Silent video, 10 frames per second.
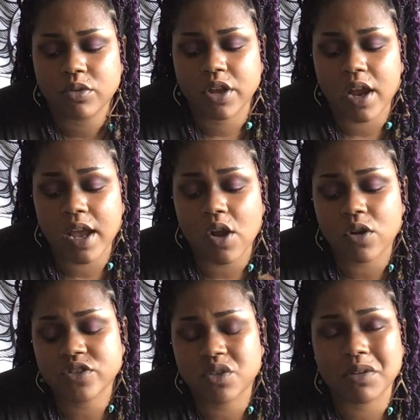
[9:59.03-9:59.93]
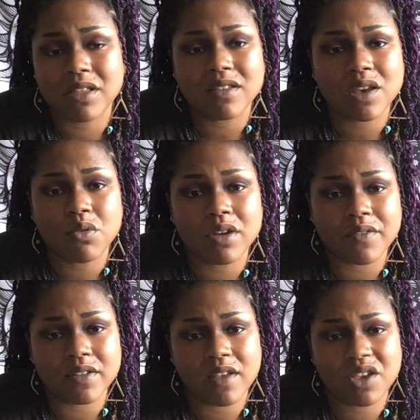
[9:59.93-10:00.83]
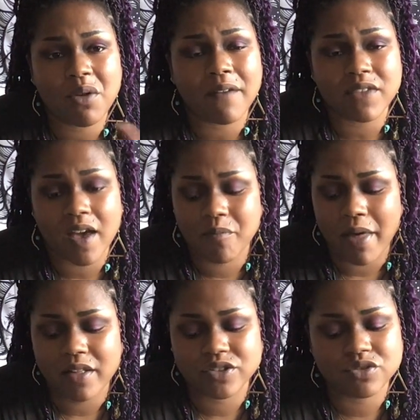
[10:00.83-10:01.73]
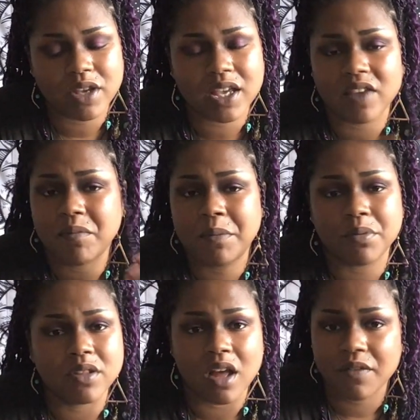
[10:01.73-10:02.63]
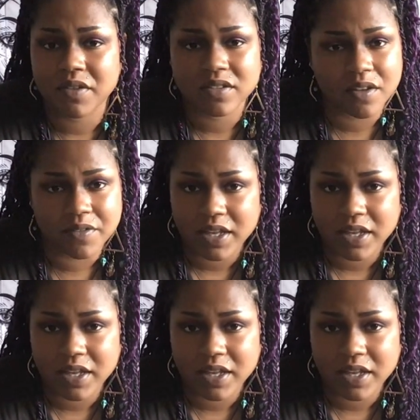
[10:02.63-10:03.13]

there, and also with this equal give and take, you have to have balance. You can give people love and stuff